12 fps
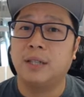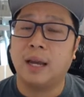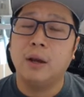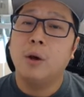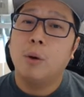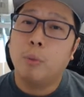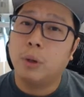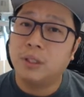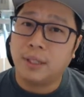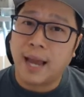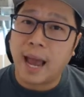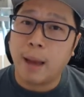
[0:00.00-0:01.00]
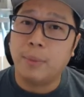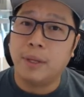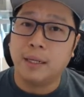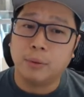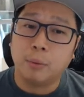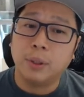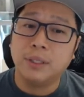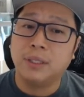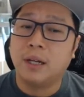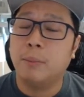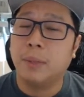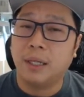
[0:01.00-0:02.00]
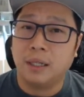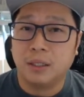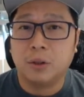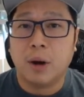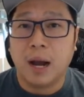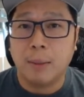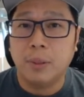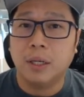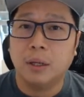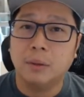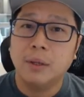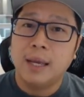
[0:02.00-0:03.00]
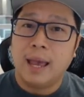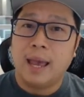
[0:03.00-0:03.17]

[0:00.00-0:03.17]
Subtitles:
Okay, what's going to happen once the company does go IPO,